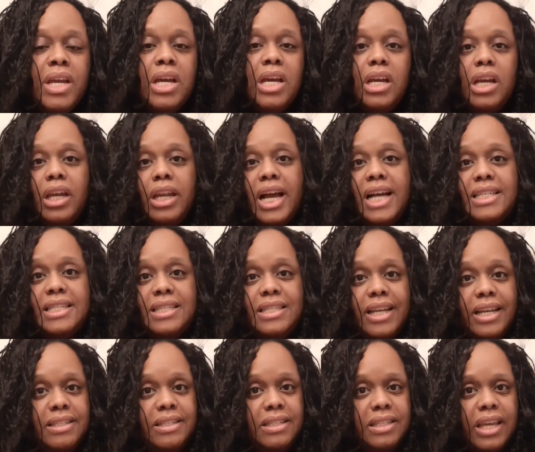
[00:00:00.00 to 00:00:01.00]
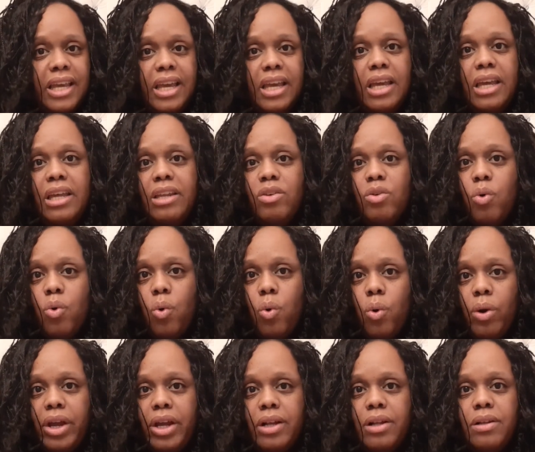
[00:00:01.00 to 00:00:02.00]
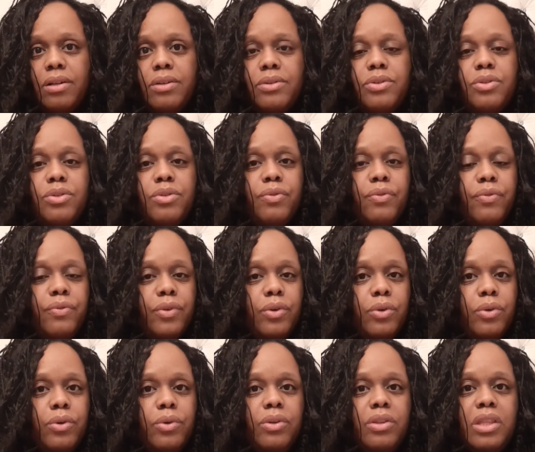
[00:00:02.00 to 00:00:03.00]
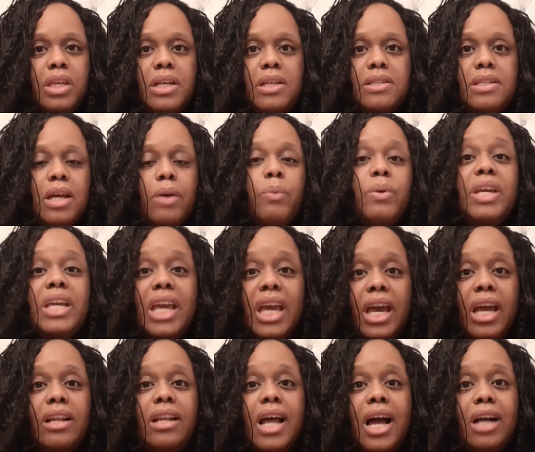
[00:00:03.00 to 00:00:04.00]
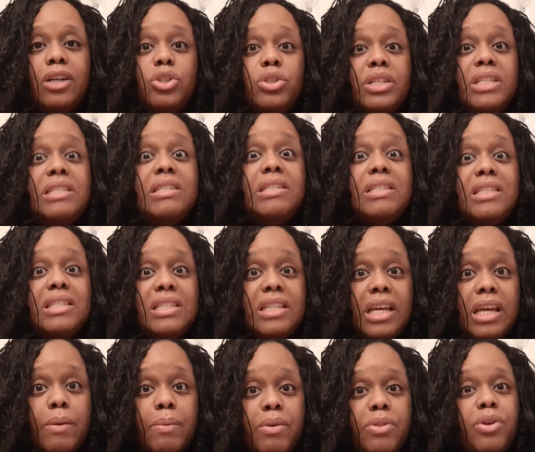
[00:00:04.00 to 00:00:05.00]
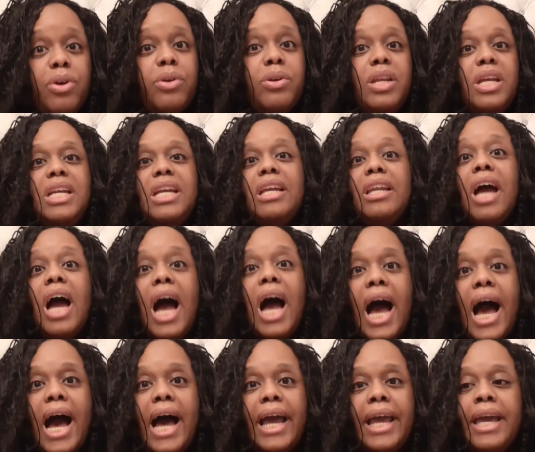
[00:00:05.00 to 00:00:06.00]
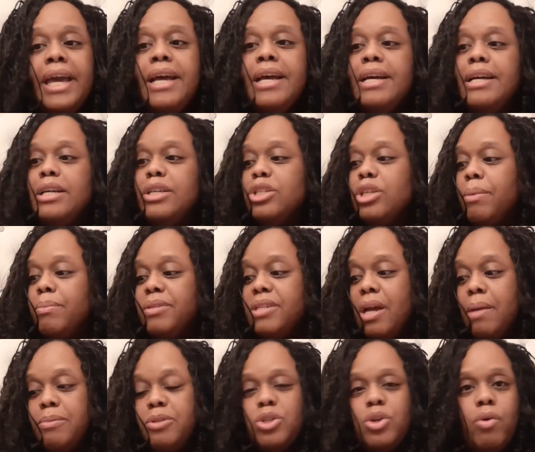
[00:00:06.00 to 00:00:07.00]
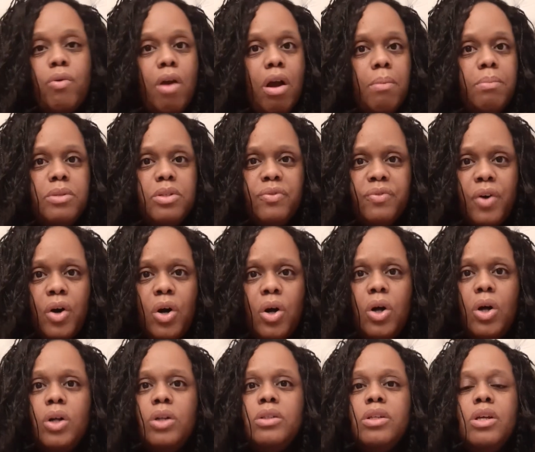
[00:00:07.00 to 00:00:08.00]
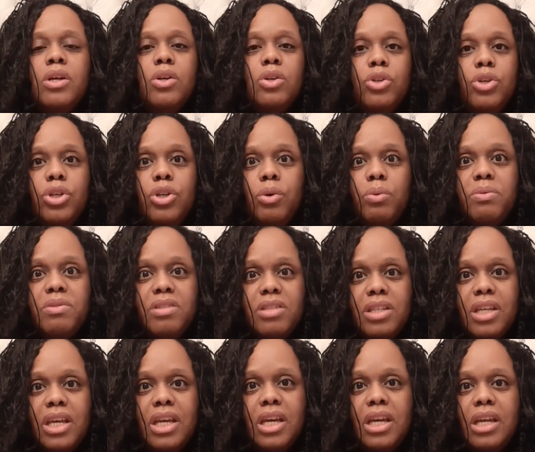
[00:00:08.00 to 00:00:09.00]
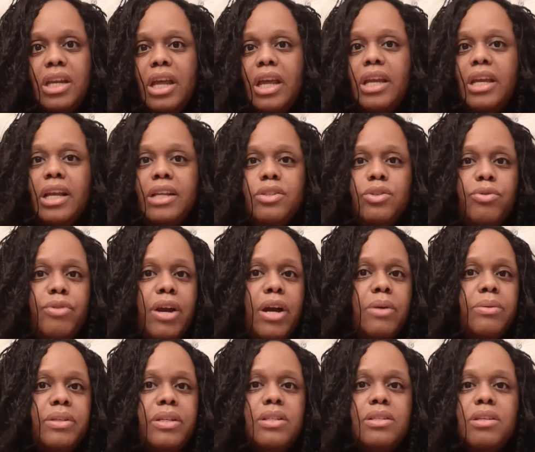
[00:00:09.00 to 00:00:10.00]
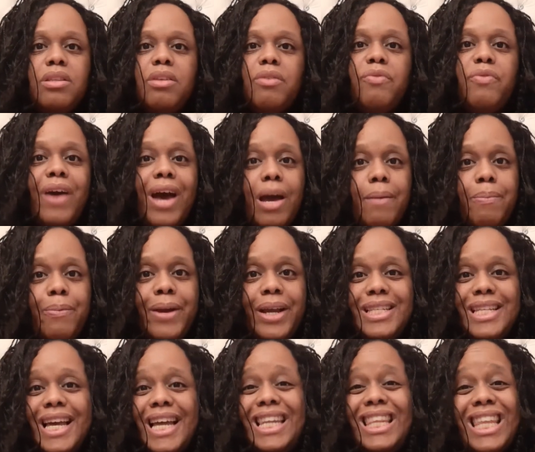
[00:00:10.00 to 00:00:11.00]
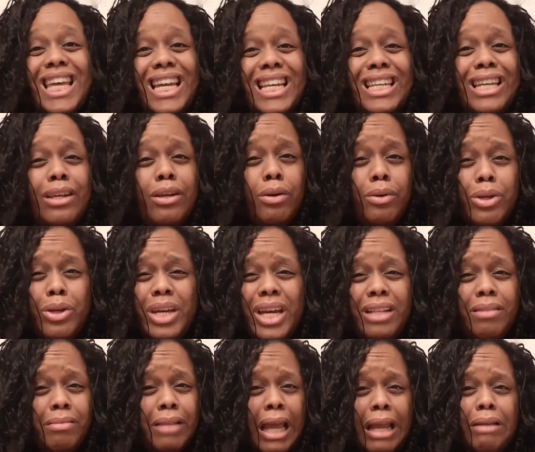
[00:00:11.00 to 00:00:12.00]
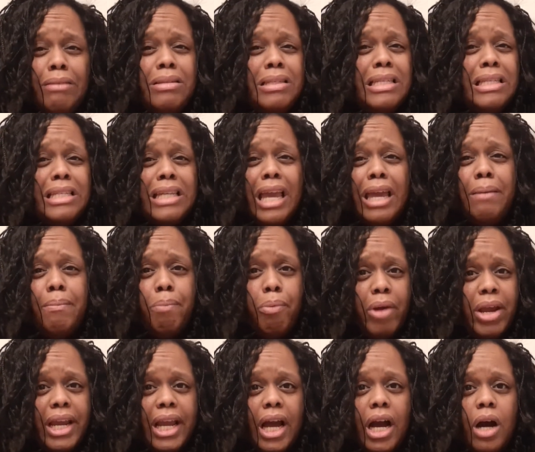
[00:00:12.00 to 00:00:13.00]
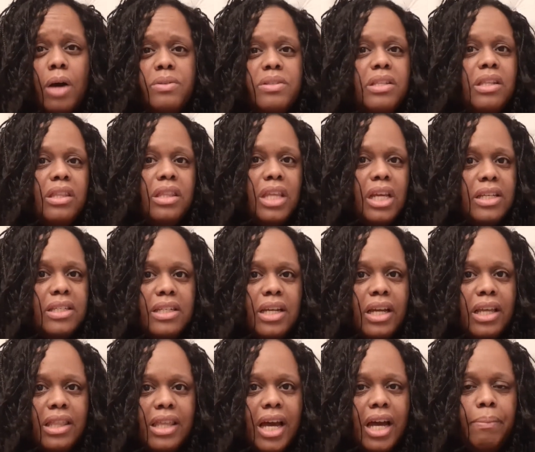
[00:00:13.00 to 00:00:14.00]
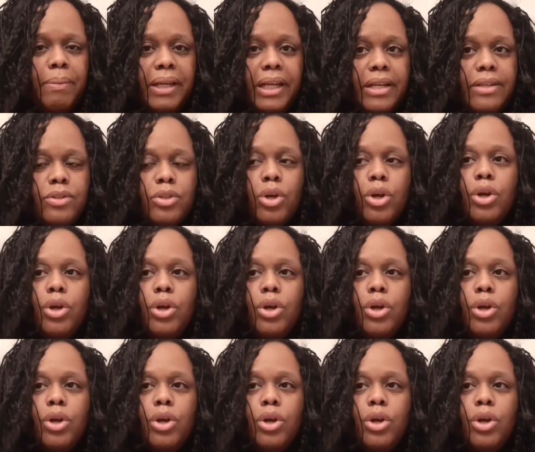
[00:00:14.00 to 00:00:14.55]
It has dead skin, oils, food, things that we can't actually see with our naked eye. Sometimes crumbs fall, you don't see it, it gets ground into the fabrics, and then you get like skin breakouts and things like that because